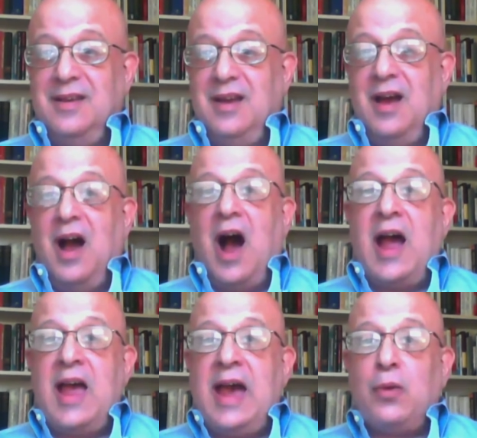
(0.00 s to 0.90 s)
I
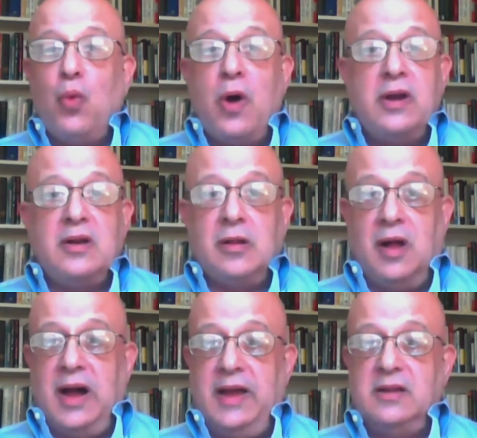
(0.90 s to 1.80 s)
had one
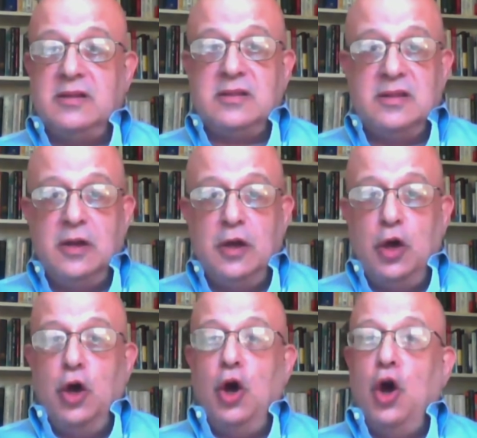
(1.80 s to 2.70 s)
client
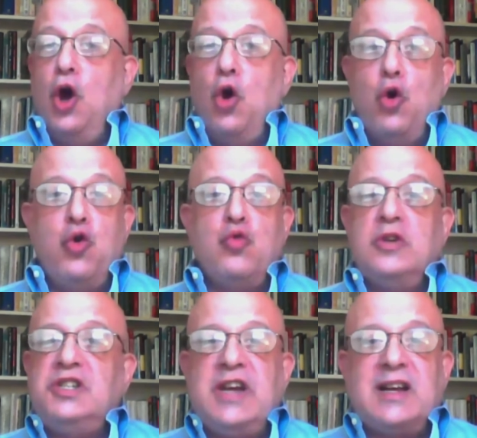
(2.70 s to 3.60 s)
who
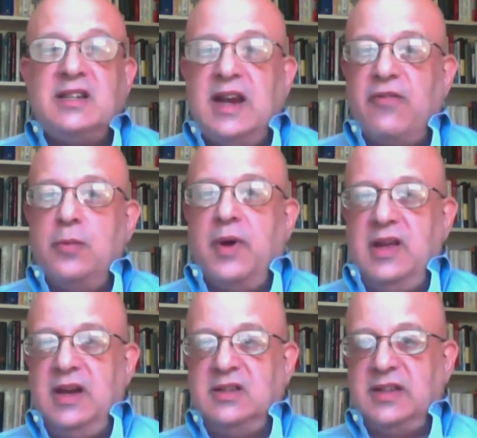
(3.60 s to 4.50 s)
rejected everybody
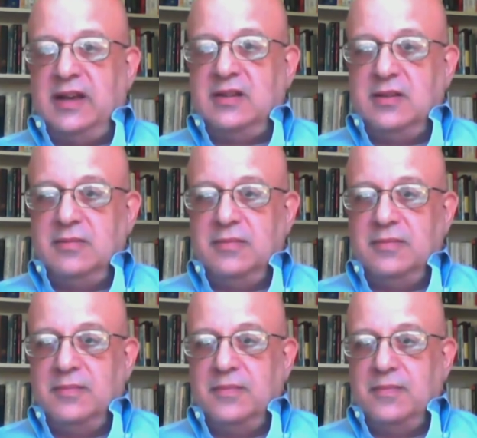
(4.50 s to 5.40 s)
I sent,
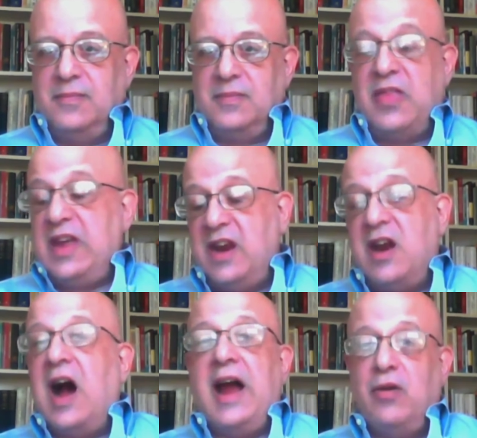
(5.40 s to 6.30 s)
and they didn't
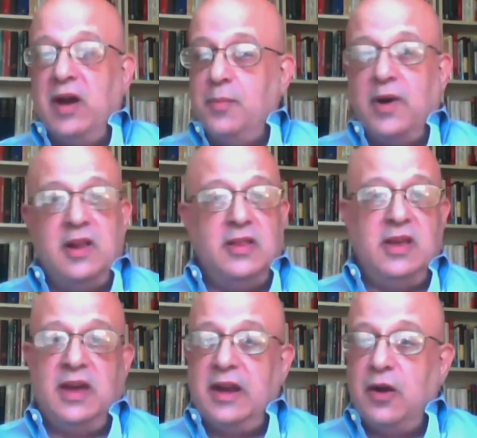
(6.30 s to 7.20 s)
hire anybody in the
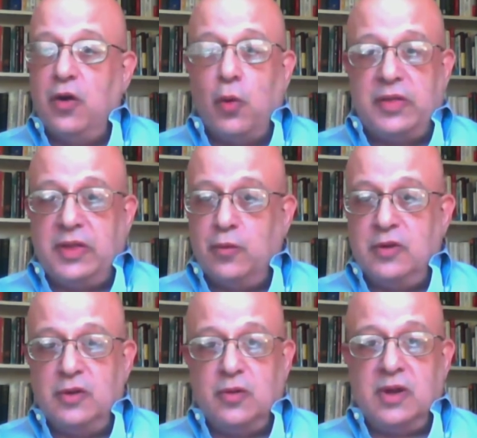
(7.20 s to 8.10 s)
end. I don't know what they were
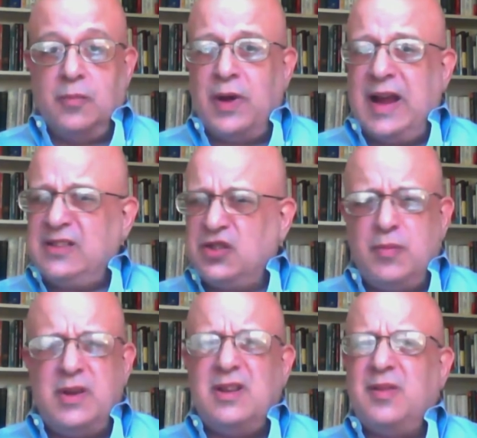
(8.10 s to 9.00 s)
doing. But I
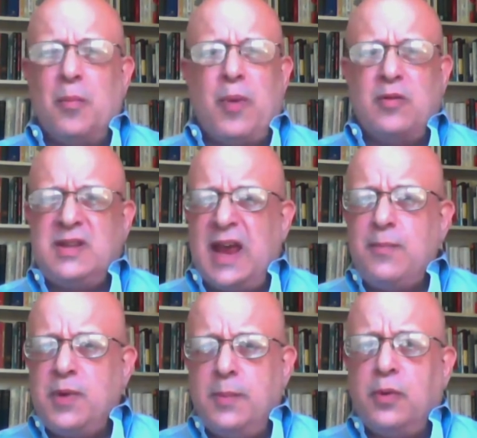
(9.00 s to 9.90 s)
submitted about 10
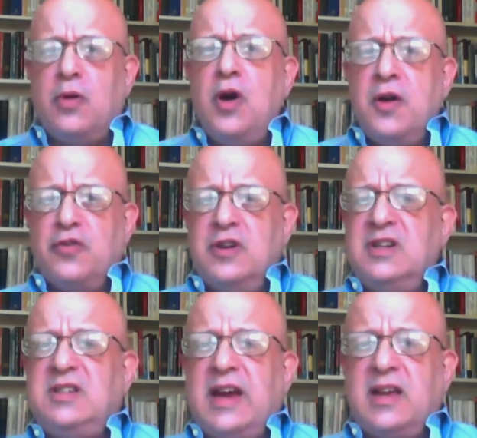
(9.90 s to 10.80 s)
people for an
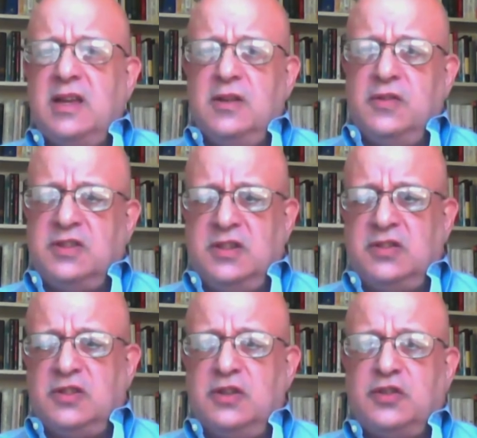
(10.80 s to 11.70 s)
executive
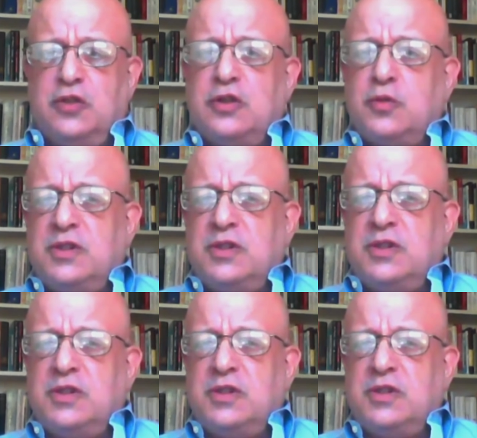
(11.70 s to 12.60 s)
assistant search, which is the
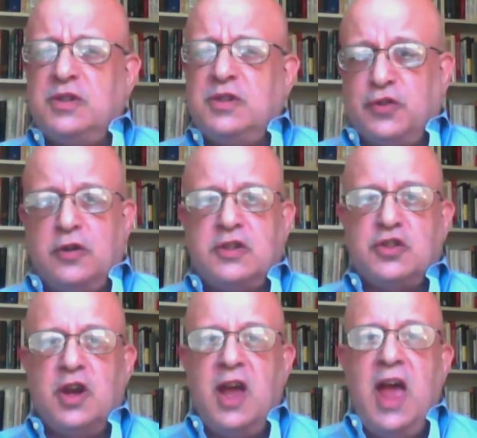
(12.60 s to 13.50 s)
worst search,
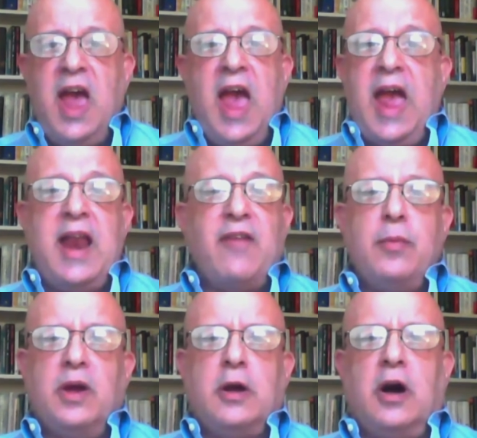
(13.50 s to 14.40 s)
and everybody
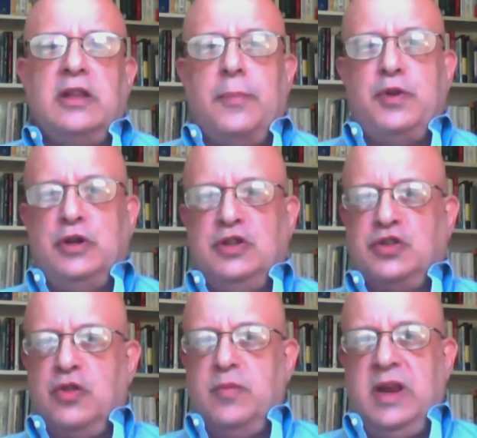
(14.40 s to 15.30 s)
called up, they're
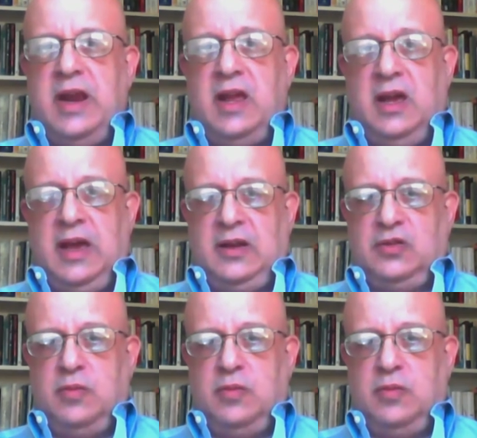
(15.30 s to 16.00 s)
discriminating against me.